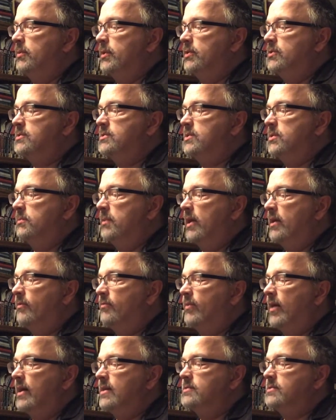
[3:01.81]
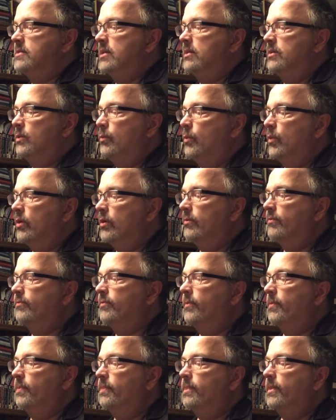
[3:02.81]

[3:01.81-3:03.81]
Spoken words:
boats to make fast at the wharf.